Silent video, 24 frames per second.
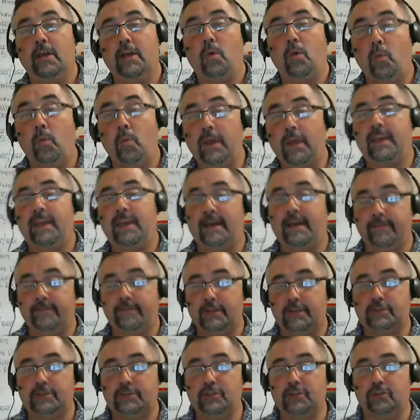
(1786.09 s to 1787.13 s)
We have
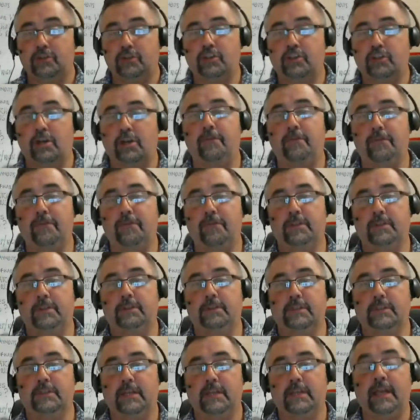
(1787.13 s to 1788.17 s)
such
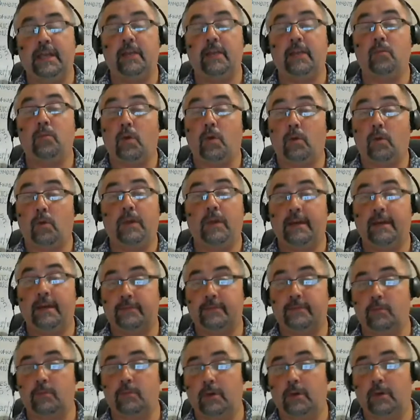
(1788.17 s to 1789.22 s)
confidence in what we have
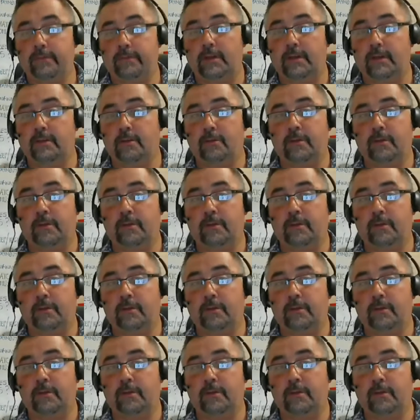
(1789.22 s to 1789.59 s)
to offer,